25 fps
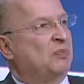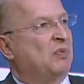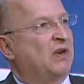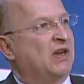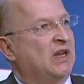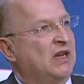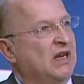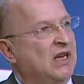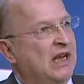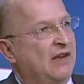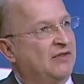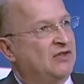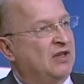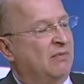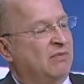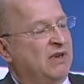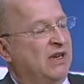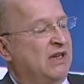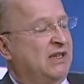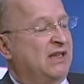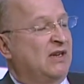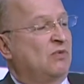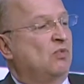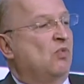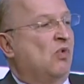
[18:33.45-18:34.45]
But if somebody
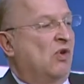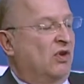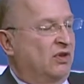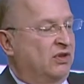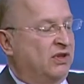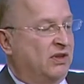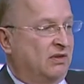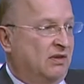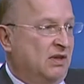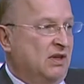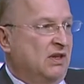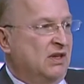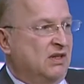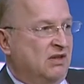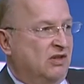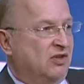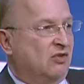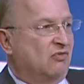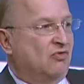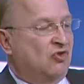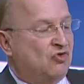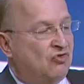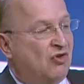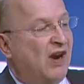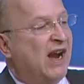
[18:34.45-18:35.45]
did want to
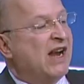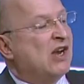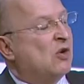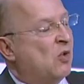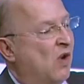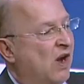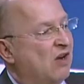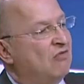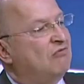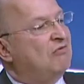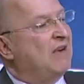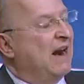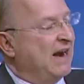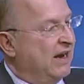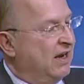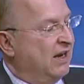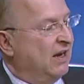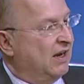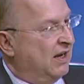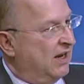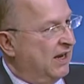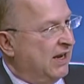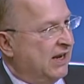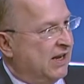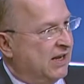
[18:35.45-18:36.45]
sort of trade quite
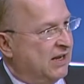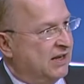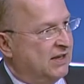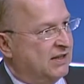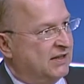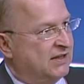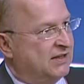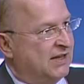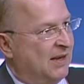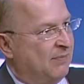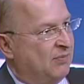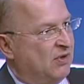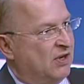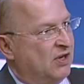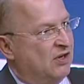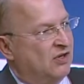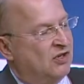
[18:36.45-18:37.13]
regularly in a SIP,